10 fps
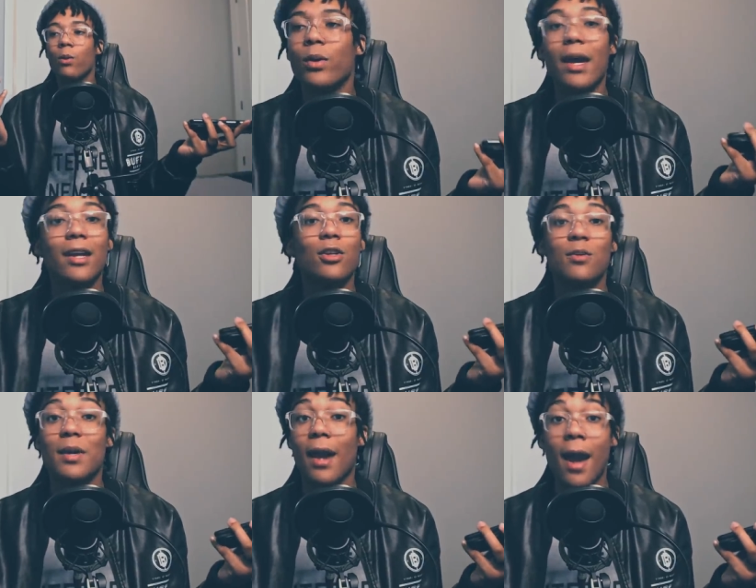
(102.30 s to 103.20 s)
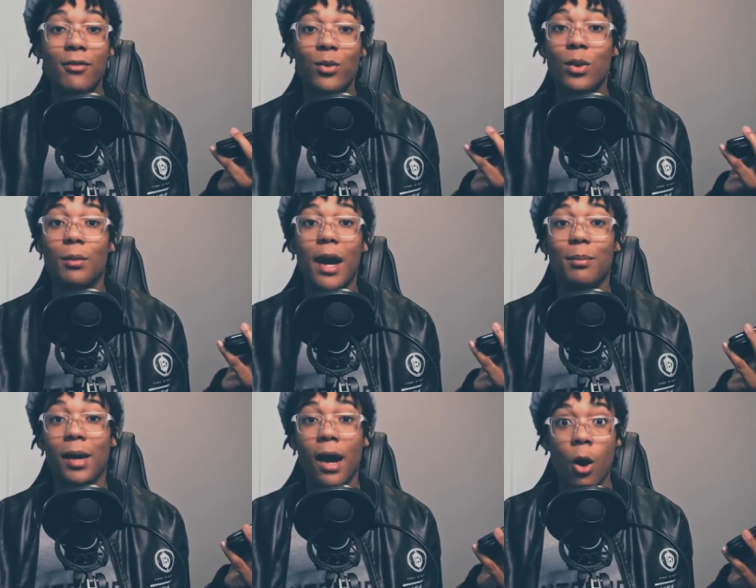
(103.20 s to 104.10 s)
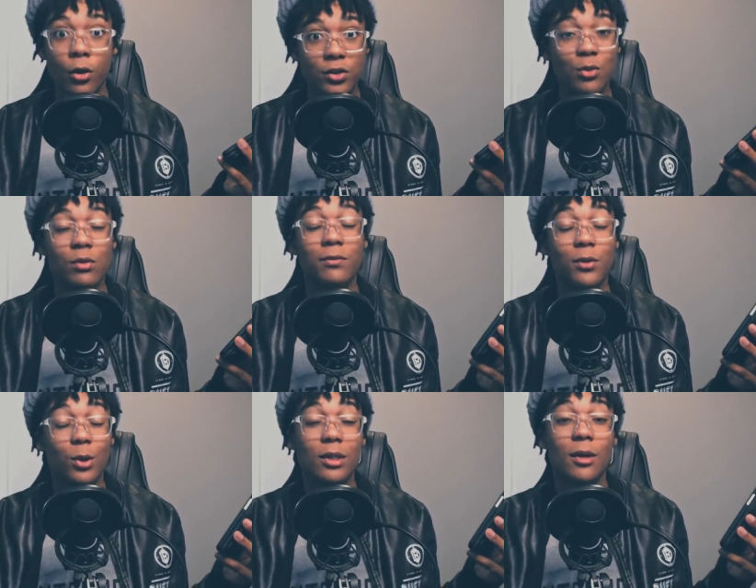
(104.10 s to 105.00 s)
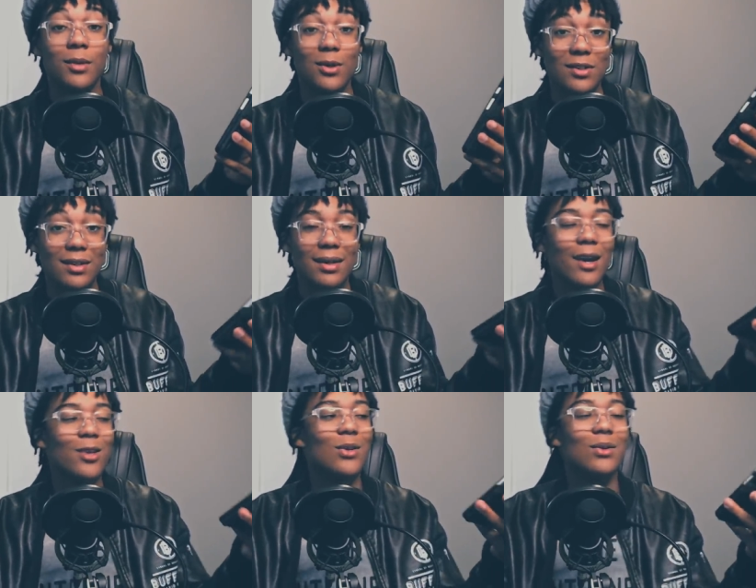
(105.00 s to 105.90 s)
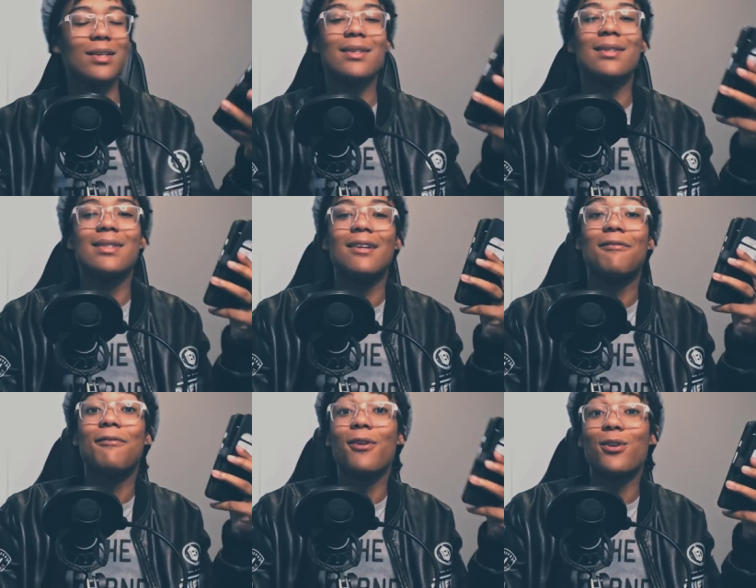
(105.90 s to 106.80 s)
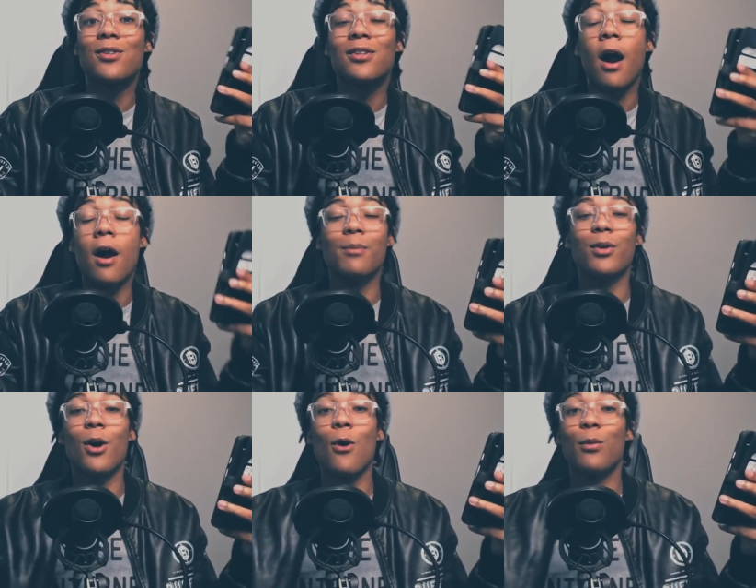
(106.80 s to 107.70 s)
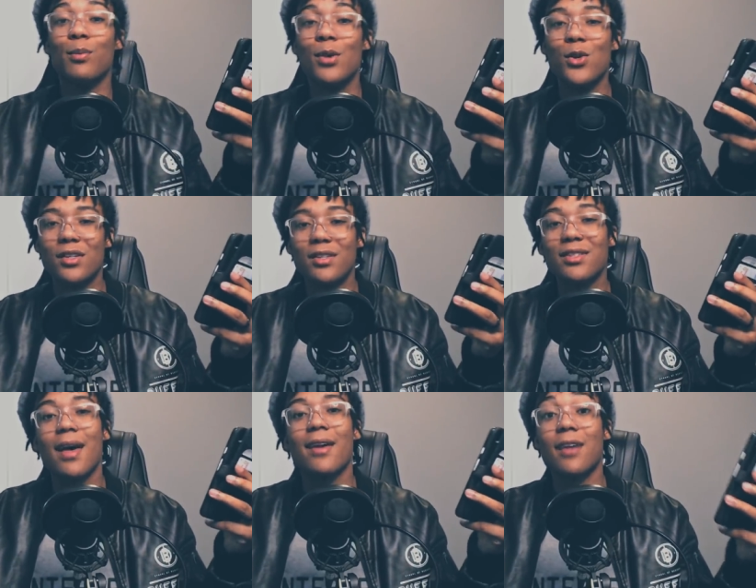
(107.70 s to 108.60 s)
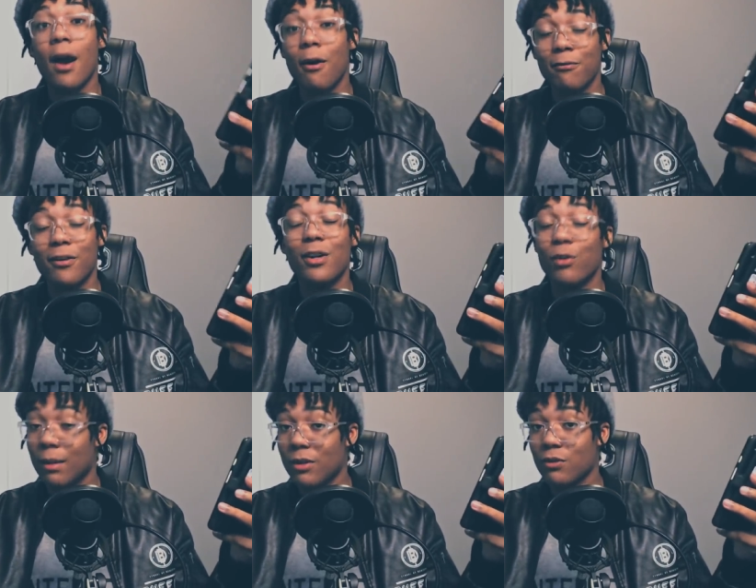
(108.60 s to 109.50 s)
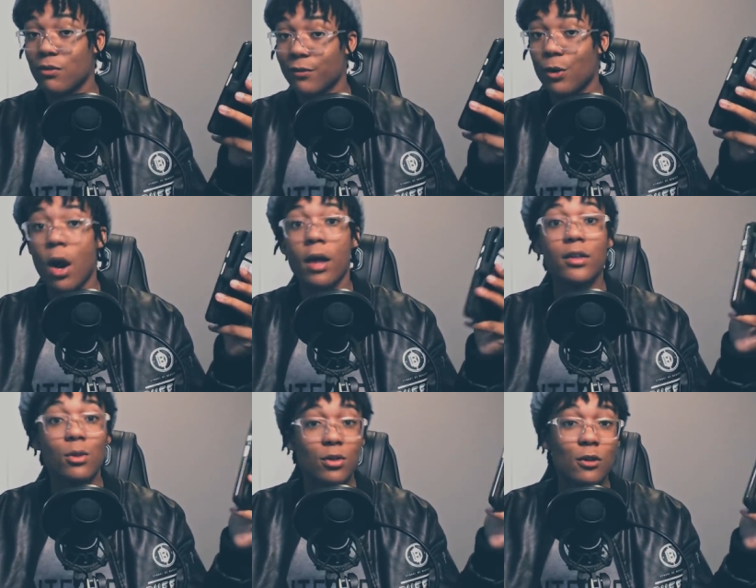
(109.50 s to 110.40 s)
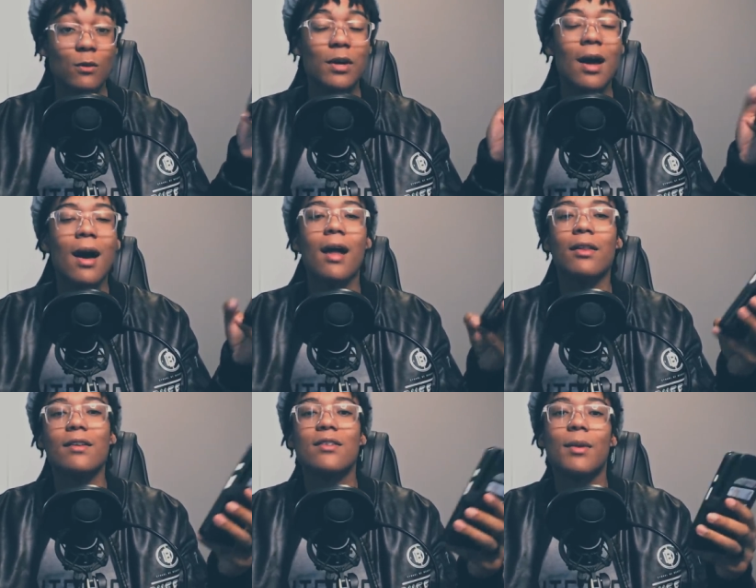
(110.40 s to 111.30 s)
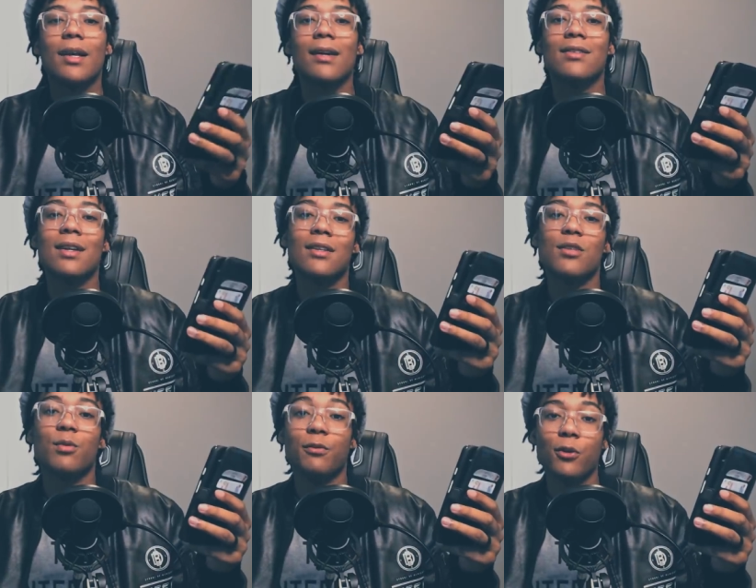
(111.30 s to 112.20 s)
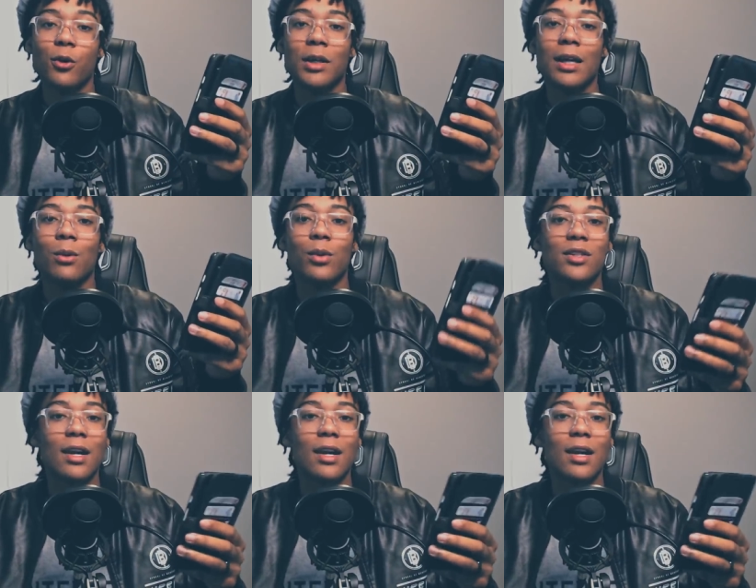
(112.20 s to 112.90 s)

when I can just make everyone mad by also reviewing their music. So this is the first combo music slash outfit Grammys review on YouTube, unless somebody has done this before me, in which